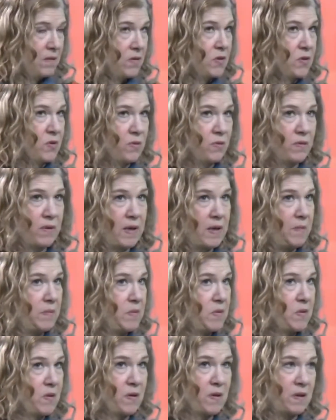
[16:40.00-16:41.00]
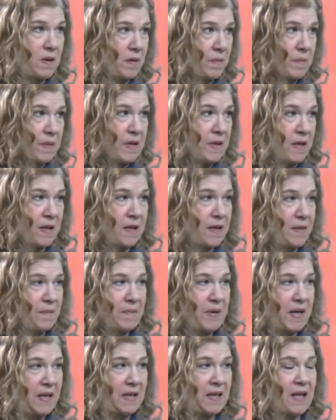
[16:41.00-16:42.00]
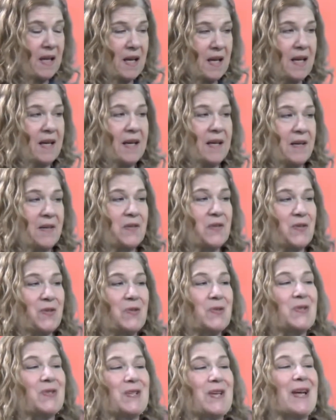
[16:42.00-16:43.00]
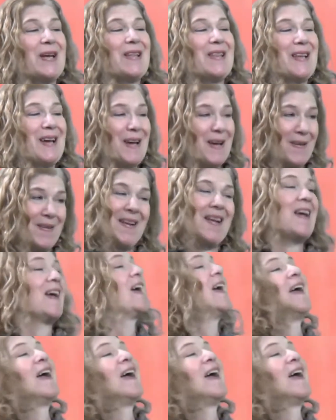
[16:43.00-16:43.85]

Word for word: screams all up and down the main line as you say that.